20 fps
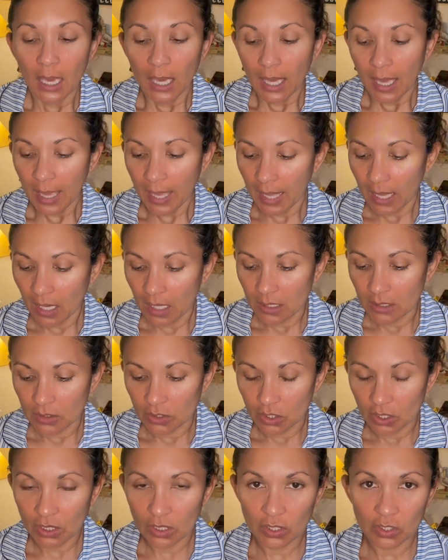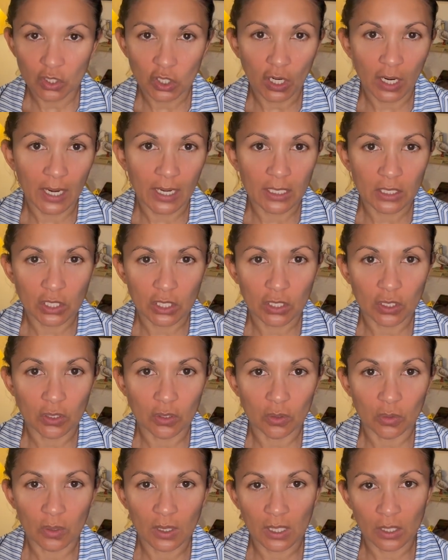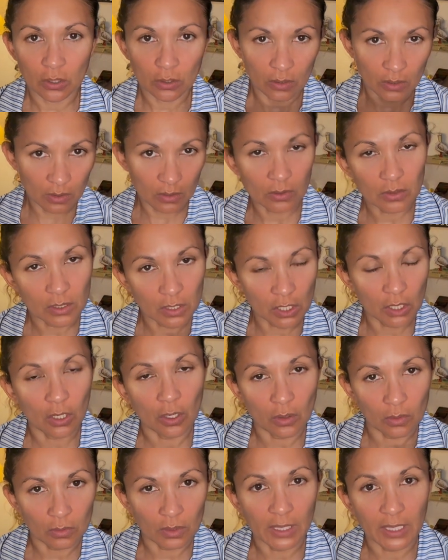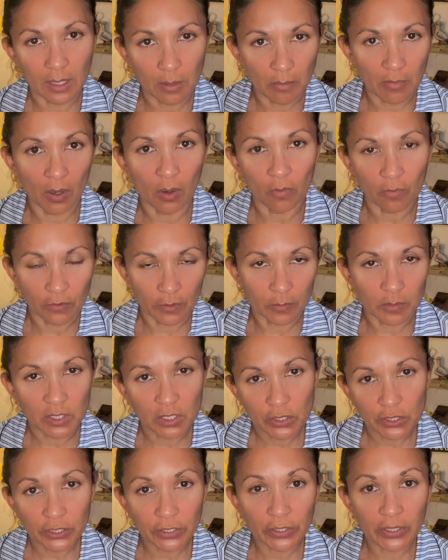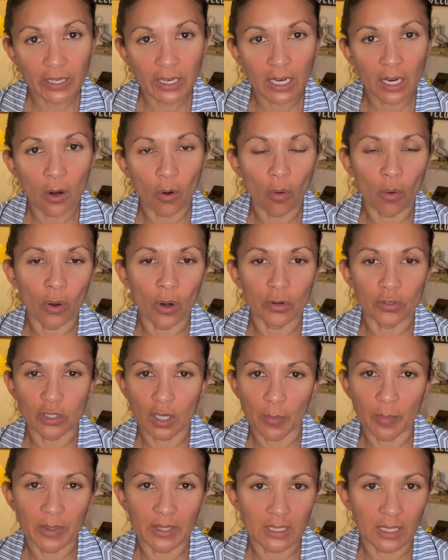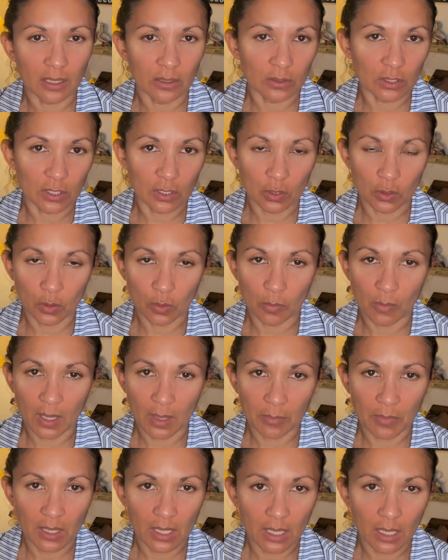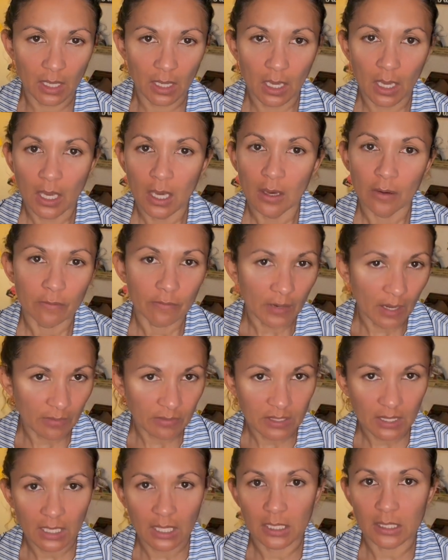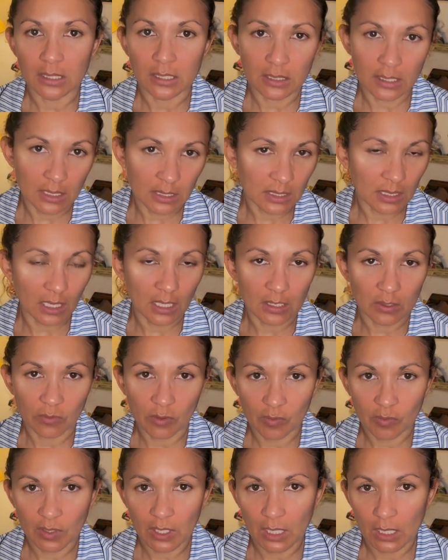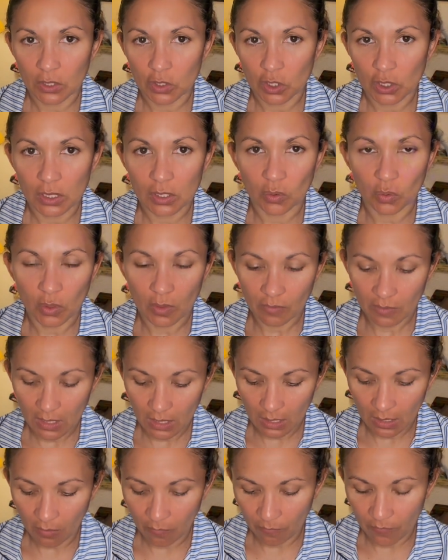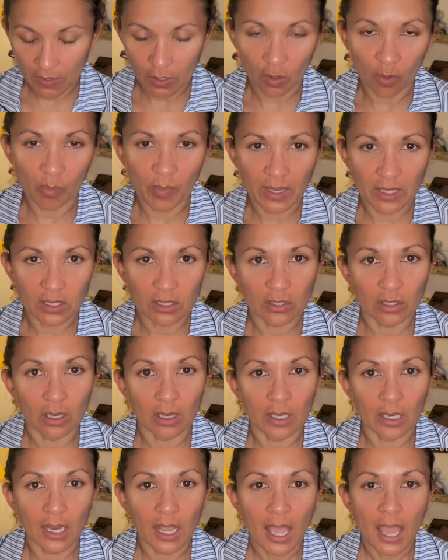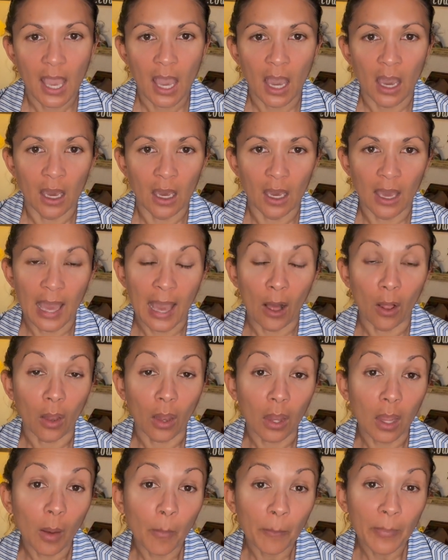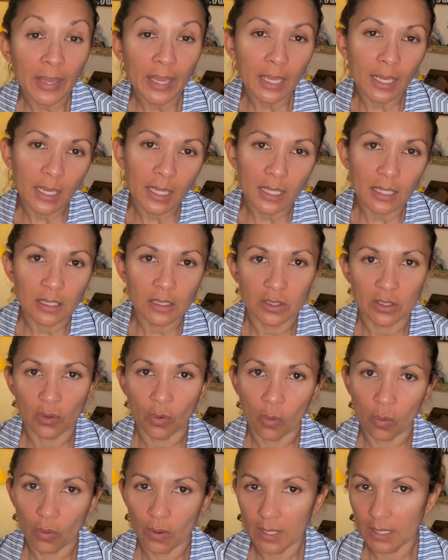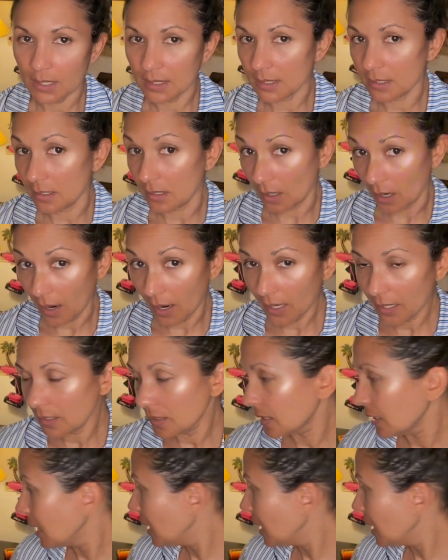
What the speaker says: And try to either, let it melt from stirring, or drop it down to maybe 5 seconds, 10 seconds, 15, just sort of getting a feel based on how lumpy it is or is not.